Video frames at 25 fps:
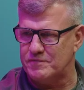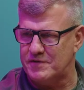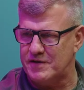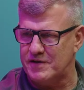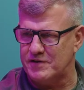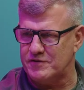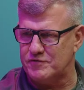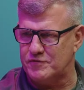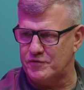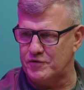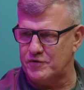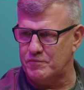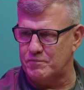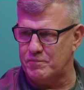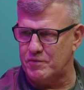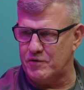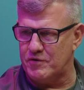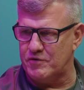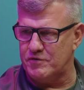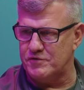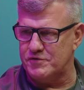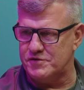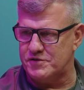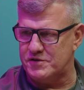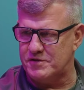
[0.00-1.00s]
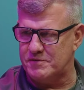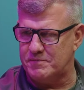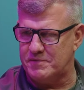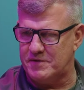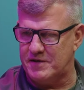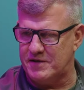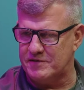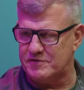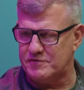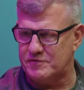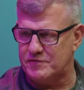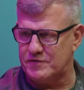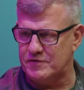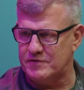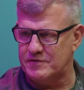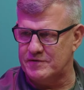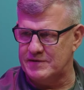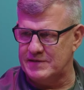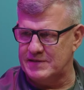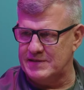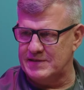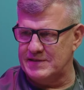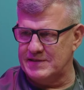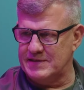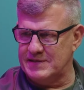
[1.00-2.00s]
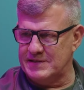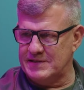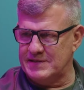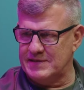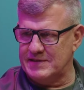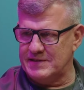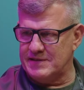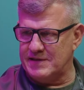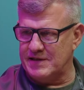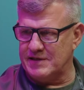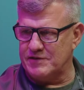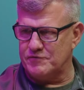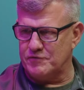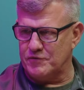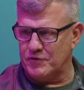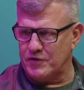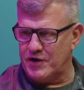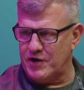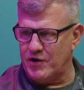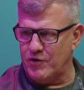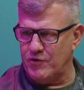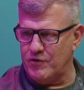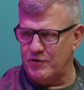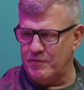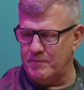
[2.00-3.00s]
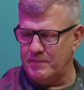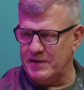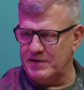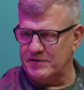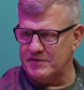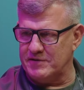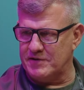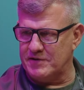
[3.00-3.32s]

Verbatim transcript: thanks for your partnership. Thanks for thanks for caring about the